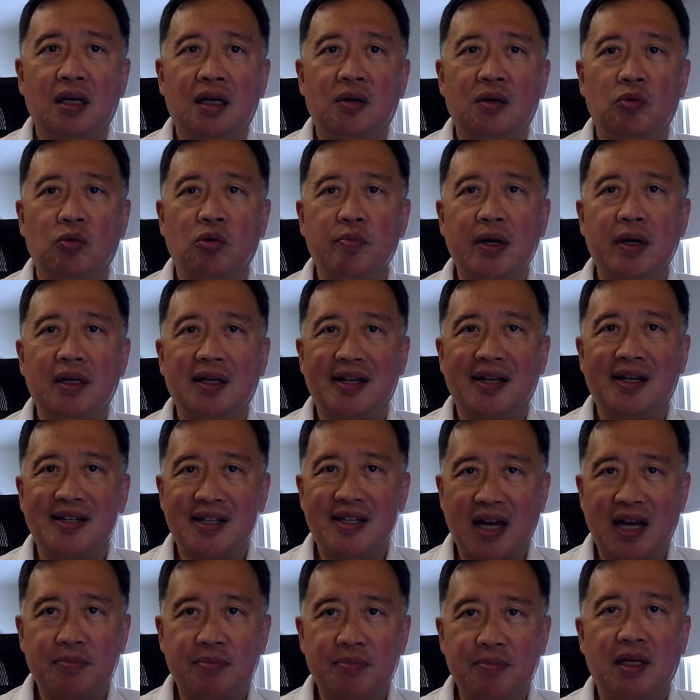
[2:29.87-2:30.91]
will mean
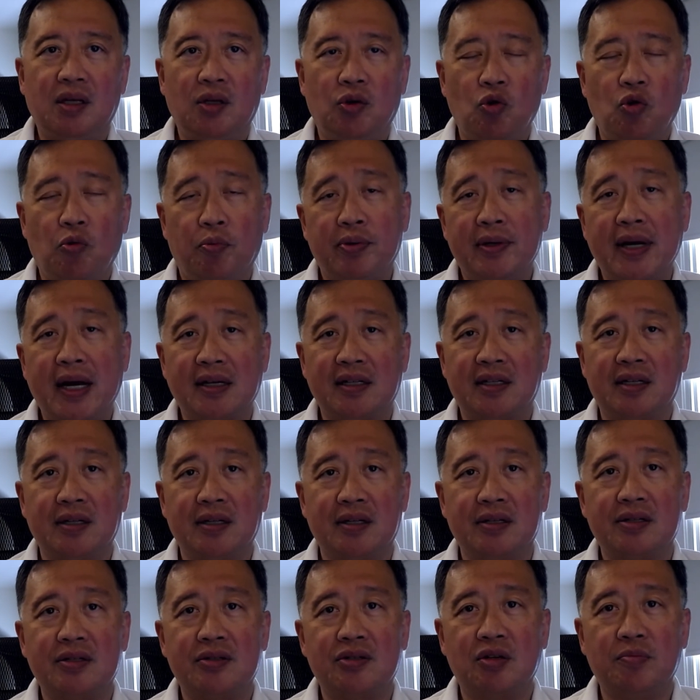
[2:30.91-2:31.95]
adapting your
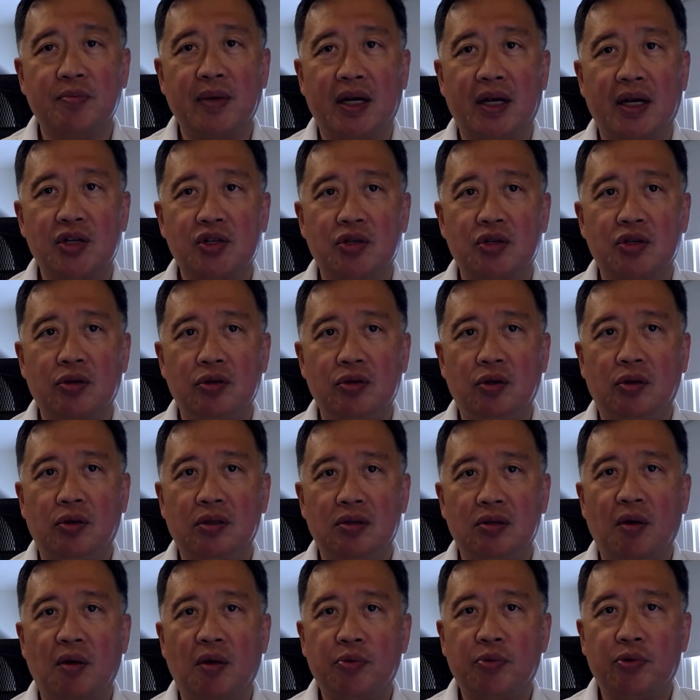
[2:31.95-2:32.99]
practice to make sure you can
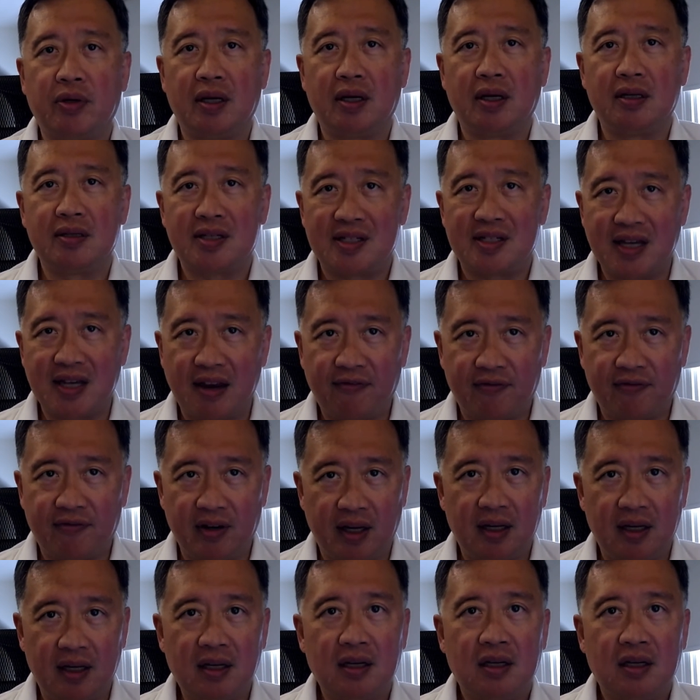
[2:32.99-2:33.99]
operate safely,